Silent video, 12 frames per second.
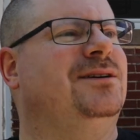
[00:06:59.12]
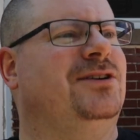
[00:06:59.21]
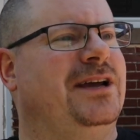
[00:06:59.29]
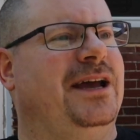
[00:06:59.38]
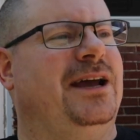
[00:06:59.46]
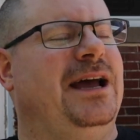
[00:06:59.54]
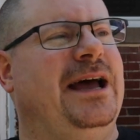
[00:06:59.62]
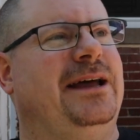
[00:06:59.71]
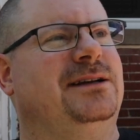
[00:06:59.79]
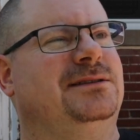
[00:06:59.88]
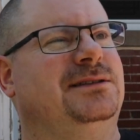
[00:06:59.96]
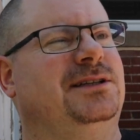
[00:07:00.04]
Okay,
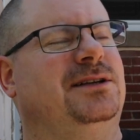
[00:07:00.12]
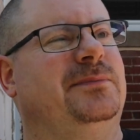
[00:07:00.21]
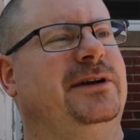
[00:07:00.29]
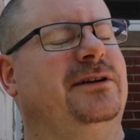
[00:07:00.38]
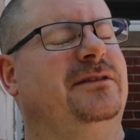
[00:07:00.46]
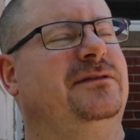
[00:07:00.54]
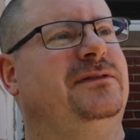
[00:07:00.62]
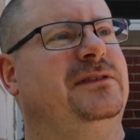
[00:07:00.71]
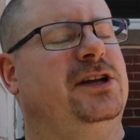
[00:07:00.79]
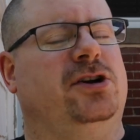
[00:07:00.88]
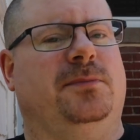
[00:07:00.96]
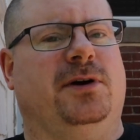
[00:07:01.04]
and a little bit of
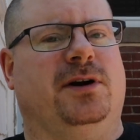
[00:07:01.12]
inner